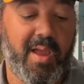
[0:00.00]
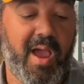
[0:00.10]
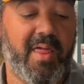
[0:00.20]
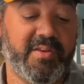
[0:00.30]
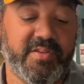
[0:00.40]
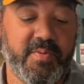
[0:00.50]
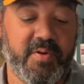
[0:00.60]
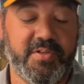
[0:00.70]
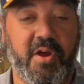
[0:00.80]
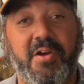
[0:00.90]
I like to
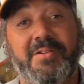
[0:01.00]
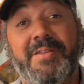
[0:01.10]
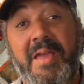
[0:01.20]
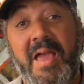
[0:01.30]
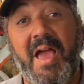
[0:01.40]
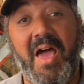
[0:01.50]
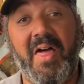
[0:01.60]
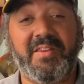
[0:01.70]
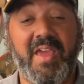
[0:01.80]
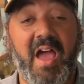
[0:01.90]
smoke cigars. I
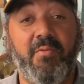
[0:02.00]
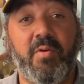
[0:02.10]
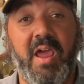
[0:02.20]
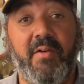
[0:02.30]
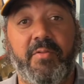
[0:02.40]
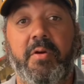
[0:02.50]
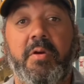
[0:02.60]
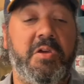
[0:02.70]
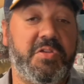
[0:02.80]
like to have one after.